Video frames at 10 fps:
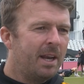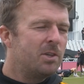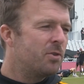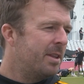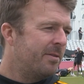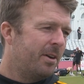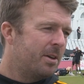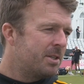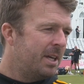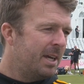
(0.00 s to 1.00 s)
injury in the
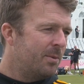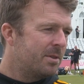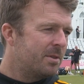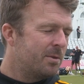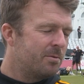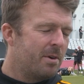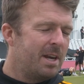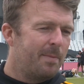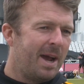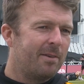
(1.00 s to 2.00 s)
first year was
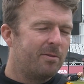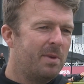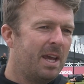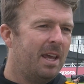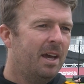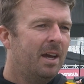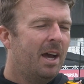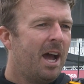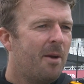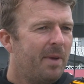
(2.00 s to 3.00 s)
really bad for me,
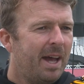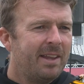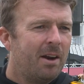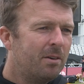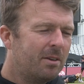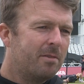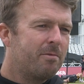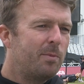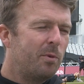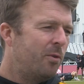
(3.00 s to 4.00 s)
and then our kind of
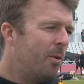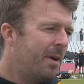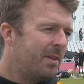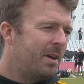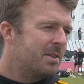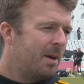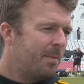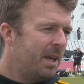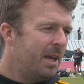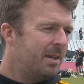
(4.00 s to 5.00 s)
Red Bull form over the last
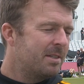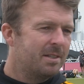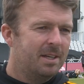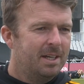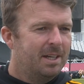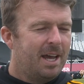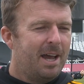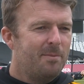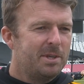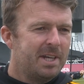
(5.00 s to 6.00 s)
couple of years.
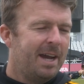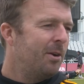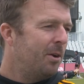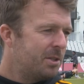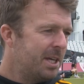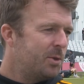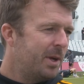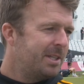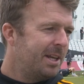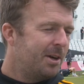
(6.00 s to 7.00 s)
Missing out on a lot of
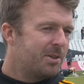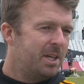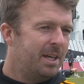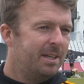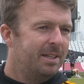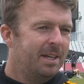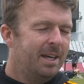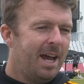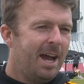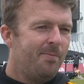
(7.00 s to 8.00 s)
T20 last year.
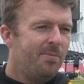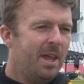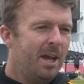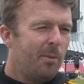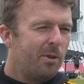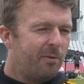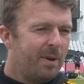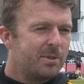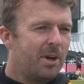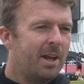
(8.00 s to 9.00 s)
But on the
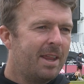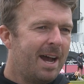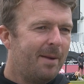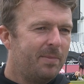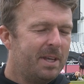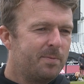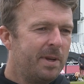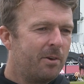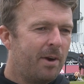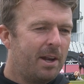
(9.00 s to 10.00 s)
flip side of that, it's
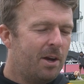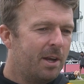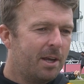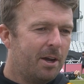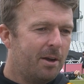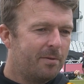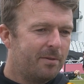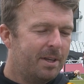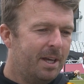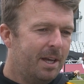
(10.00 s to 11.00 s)
been a great learning curve
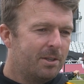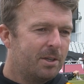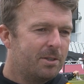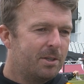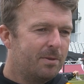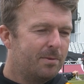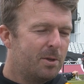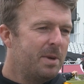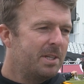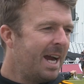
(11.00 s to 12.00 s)

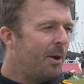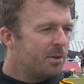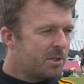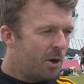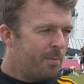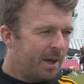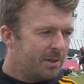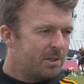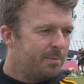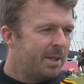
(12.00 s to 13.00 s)
to miss out on so
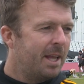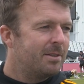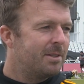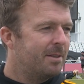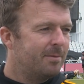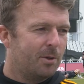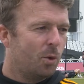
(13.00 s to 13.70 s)
much, but then to the